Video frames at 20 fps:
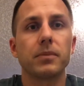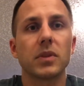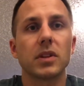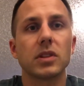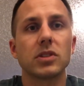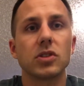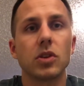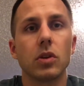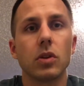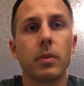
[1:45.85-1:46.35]

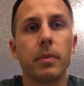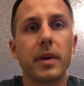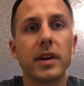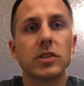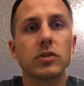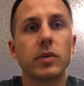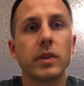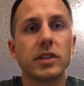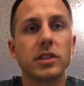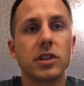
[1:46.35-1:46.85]
So the
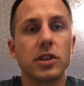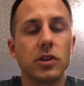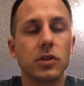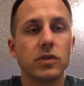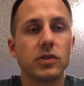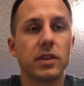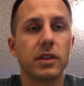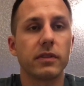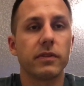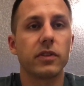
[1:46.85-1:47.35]
best ways to
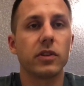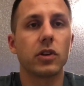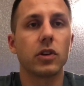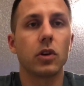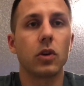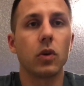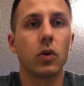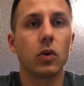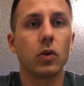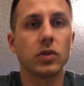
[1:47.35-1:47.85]
use it for your
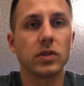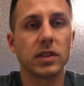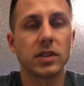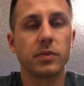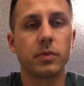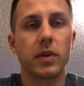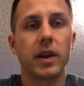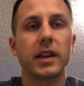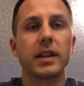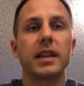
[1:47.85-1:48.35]
goals, let's
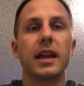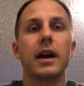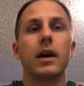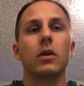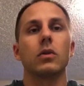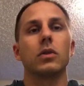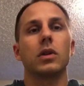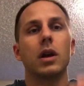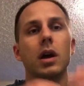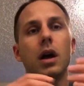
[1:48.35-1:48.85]
break
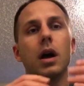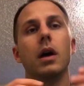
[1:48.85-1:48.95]
down